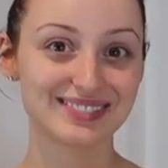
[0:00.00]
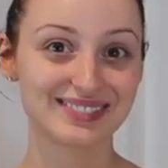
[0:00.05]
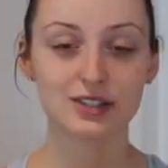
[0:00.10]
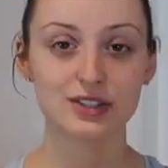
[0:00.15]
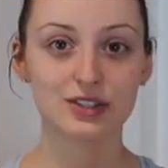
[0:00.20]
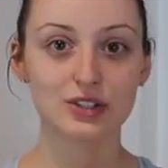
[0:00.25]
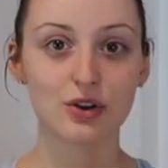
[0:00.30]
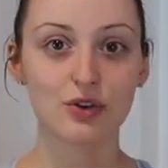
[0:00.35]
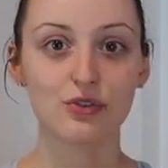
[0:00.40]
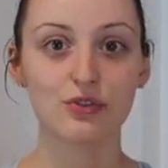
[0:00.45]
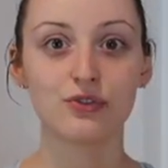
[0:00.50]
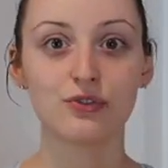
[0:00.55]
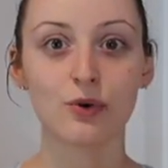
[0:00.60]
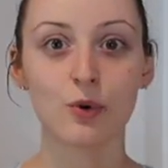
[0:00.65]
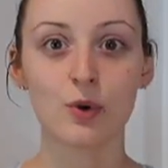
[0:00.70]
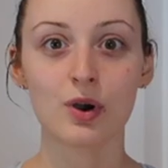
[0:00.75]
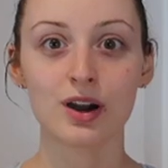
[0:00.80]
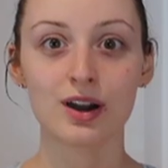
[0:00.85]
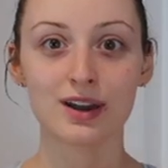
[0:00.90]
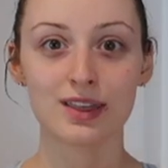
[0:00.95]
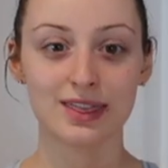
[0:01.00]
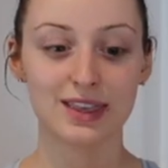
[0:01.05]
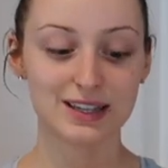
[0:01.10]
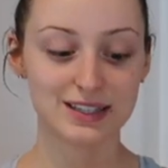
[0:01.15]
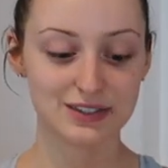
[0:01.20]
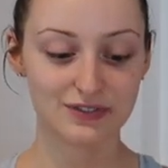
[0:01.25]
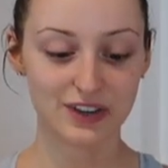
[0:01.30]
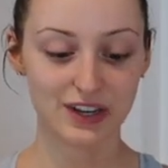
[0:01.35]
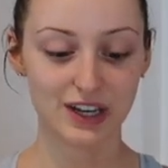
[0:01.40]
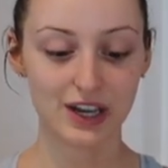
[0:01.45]
So for
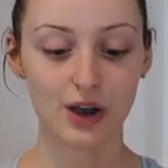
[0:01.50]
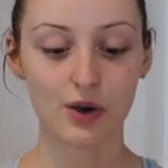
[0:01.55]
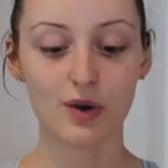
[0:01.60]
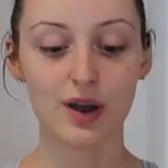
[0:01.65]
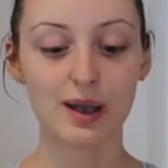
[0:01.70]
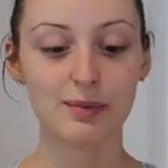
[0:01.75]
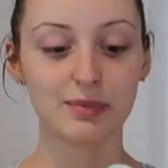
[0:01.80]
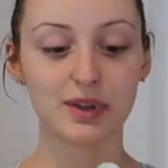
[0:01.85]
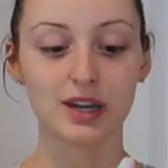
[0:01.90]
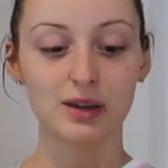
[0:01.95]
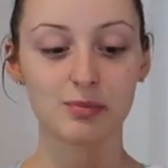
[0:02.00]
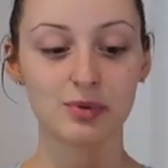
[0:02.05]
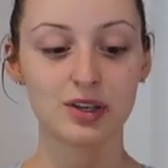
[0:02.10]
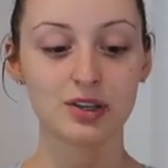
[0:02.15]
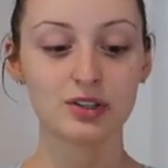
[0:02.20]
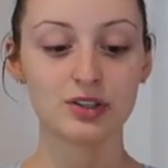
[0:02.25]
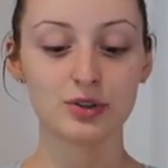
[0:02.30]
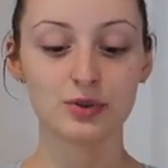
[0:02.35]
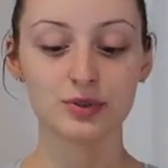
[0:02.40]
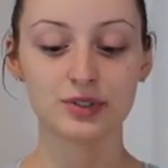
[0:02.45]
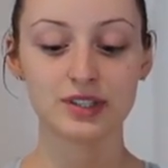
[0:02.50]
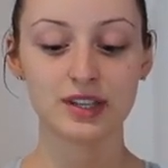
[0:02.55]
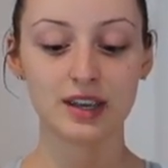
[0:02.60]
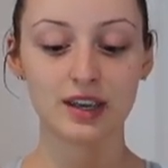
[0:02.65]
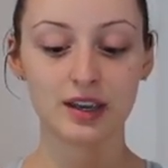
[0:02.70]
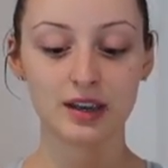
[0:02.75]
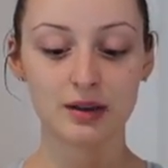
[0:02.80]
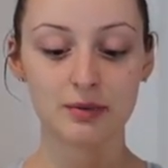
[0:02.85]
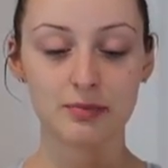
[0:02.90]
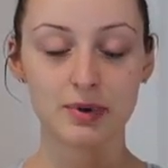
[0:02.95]
this video, I'm going to be
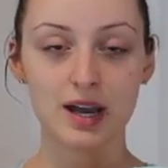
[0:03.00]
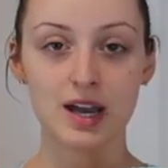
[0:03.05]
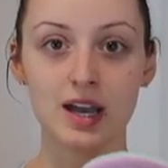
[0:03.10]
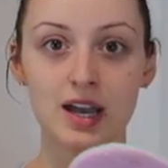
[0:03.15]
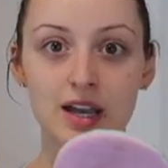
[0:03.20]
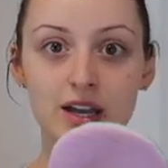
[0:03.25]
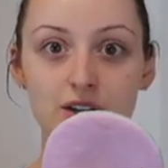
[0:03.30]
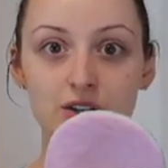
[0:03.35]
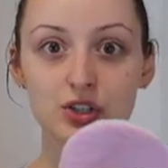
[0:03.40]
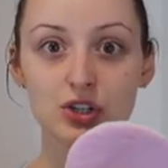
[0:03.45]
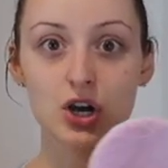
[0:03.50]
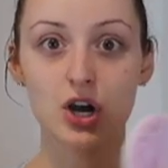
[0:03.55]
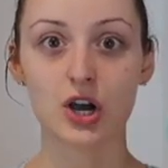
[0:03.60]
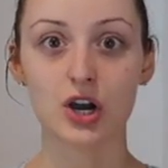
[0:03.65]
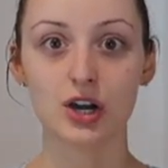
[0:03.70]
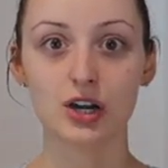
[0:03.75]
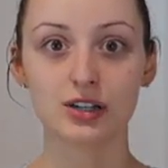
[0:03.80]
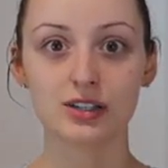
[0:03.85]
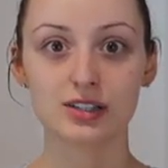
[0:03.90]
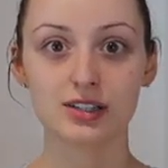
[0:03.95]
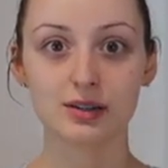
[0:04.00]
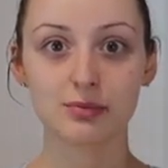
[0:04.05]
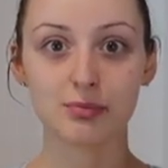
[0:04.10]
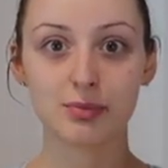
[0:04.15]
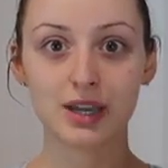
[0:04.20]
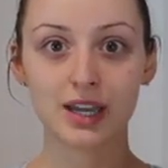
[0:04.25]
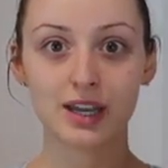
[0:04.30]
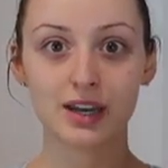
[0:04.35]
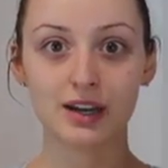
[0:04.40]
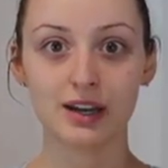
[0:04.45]
using my Tarte
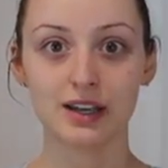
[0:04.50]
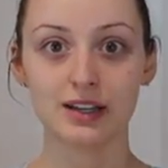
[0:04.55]
mitt.